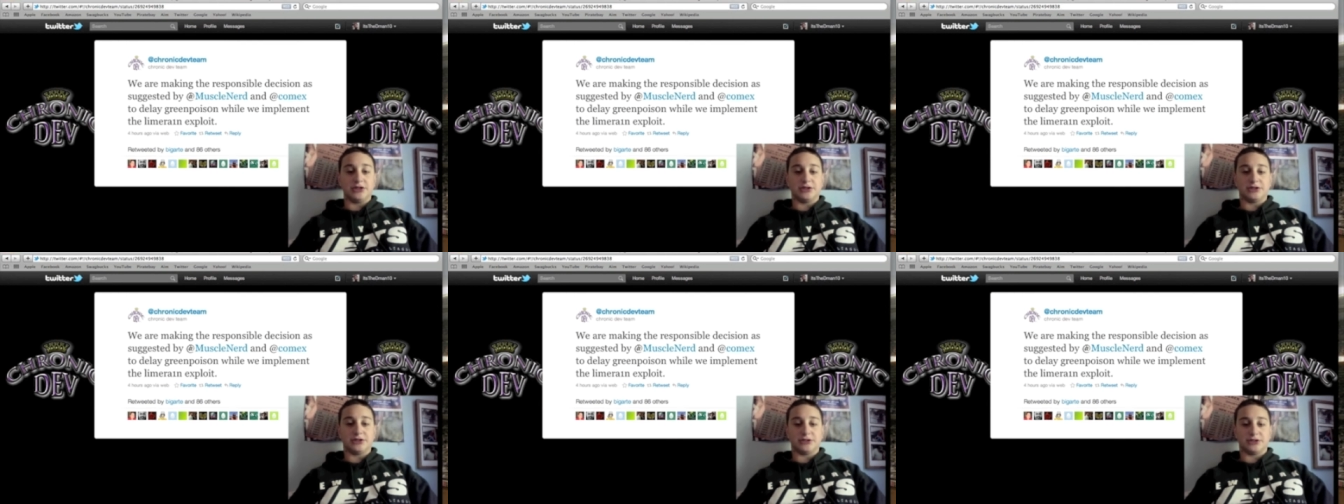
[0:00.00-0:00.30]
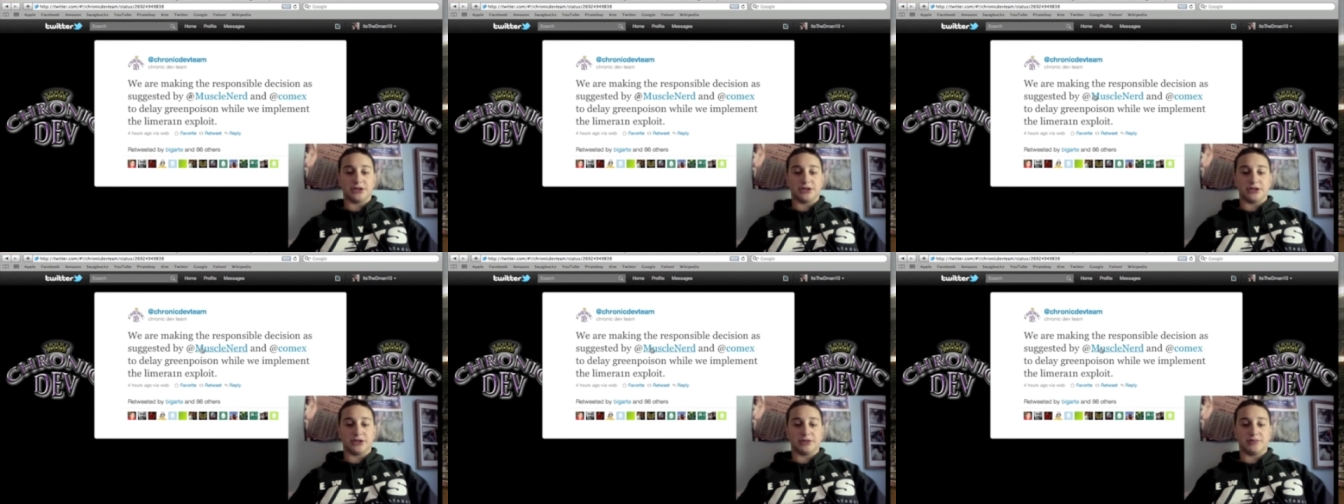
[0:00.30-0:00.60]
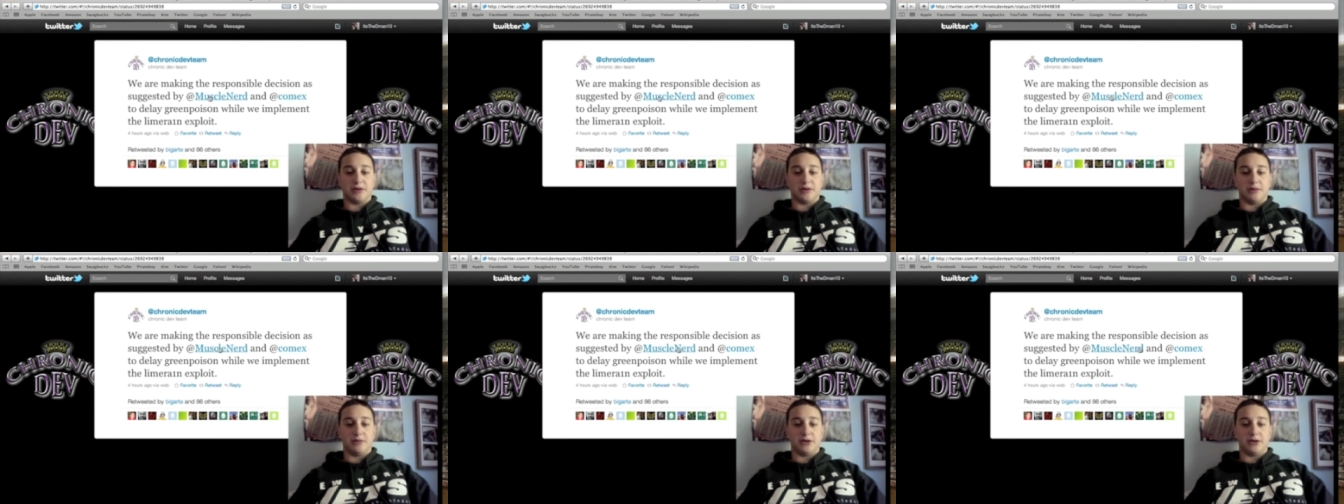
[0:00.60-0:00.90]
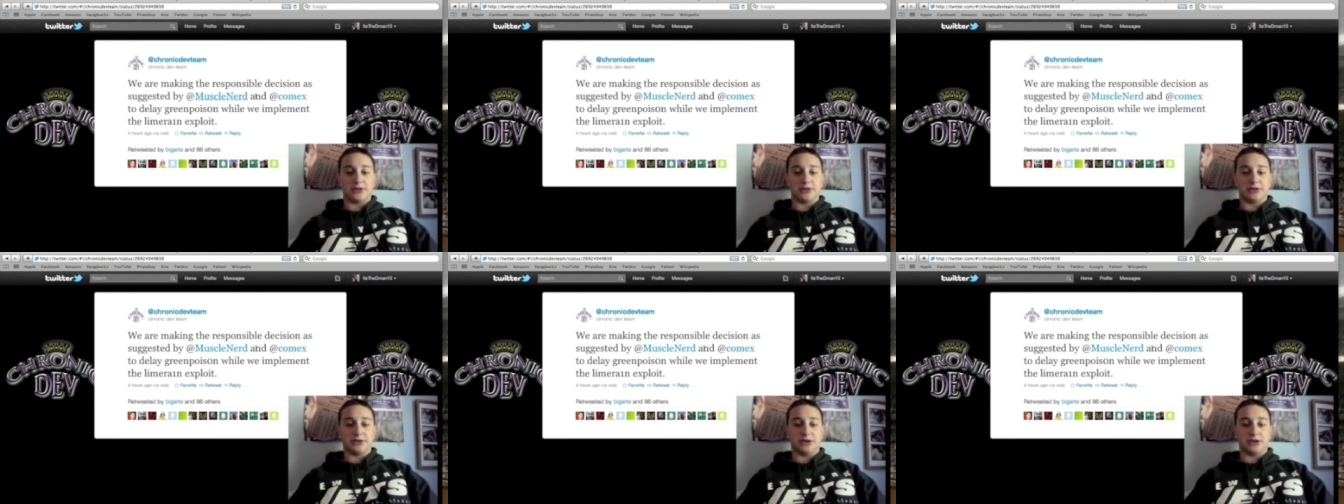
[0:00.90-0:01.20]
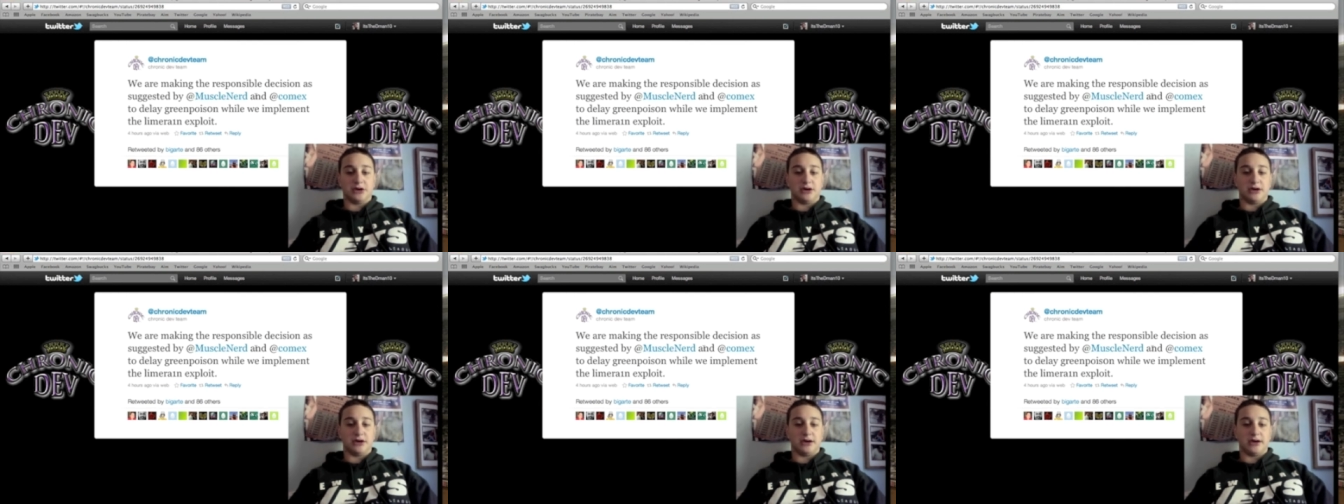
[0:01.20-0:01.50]
suggested by Muscle
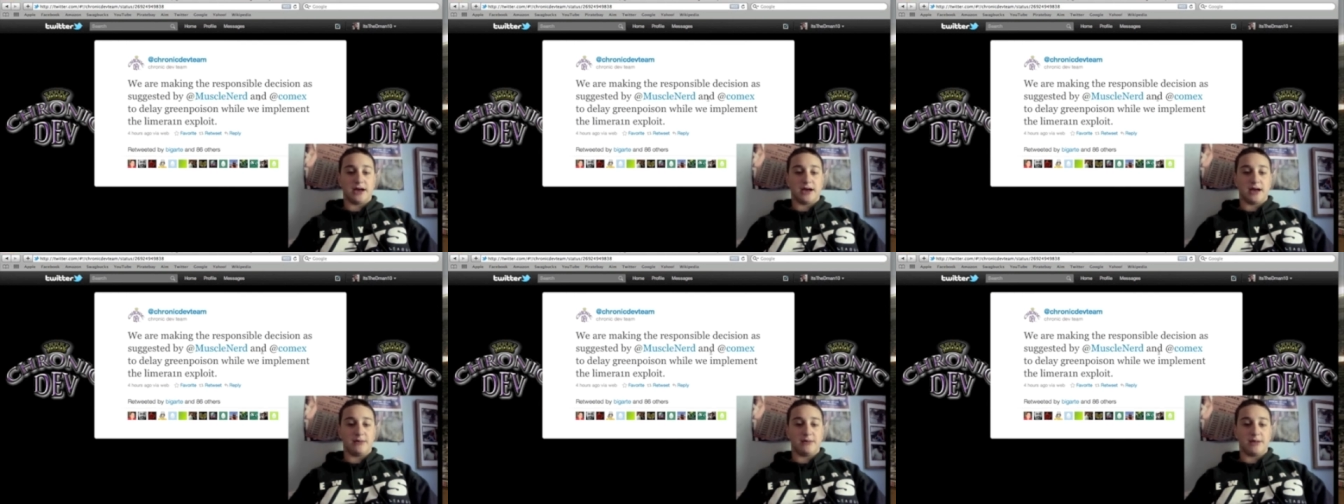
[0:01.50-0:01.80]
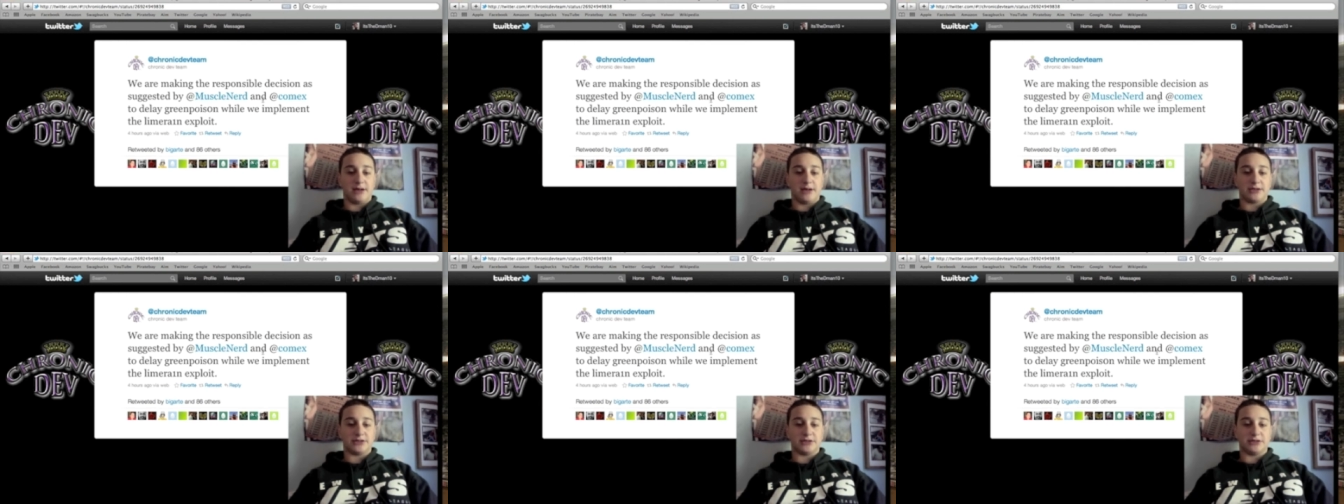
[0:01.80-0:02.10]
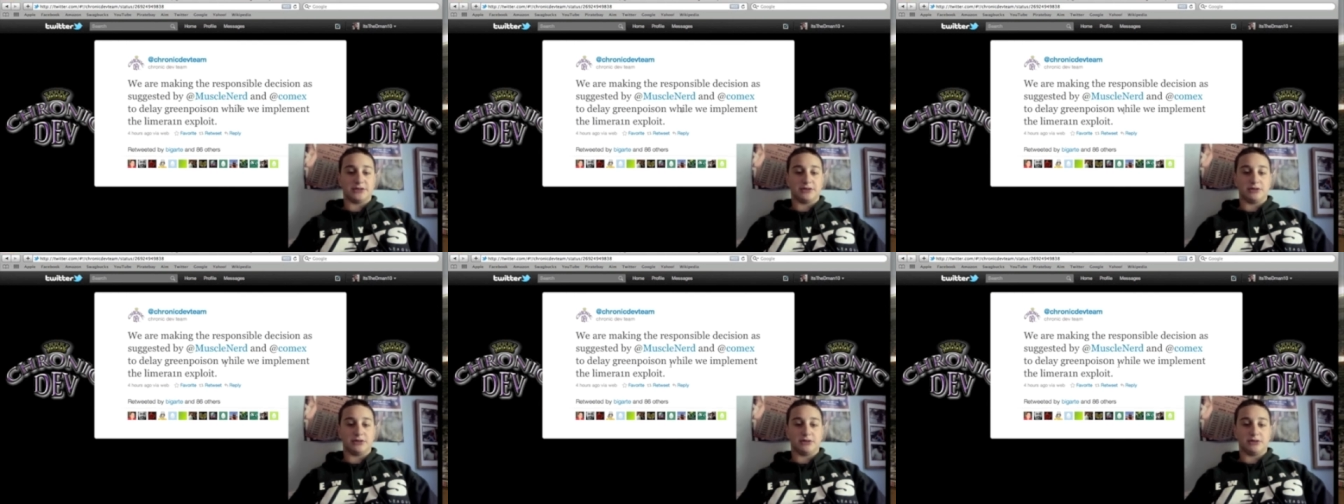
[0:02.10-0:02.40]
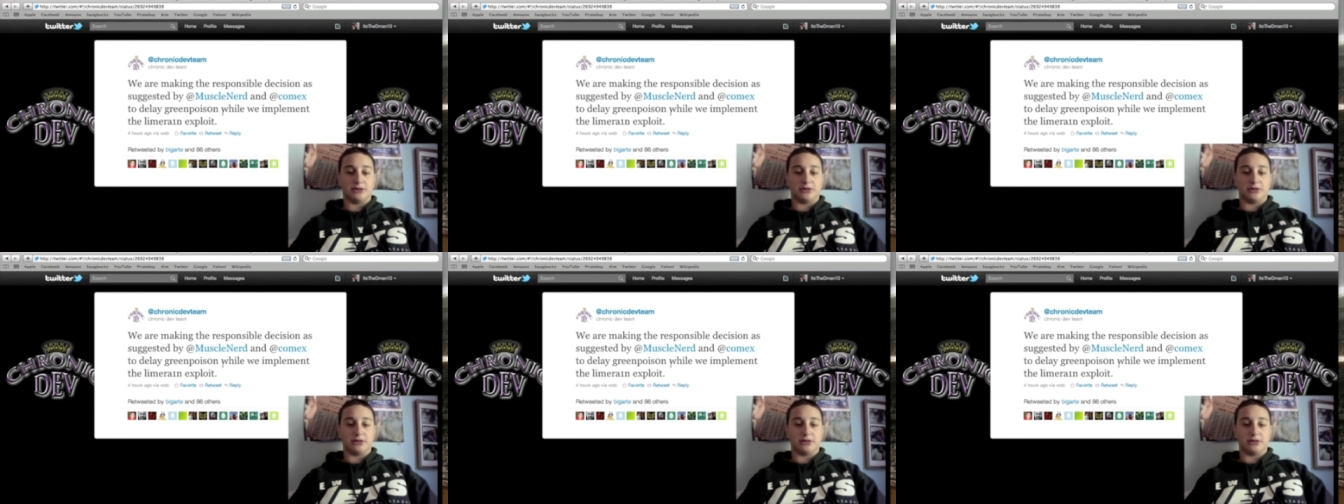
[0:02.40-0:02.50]
Nerd in comics to de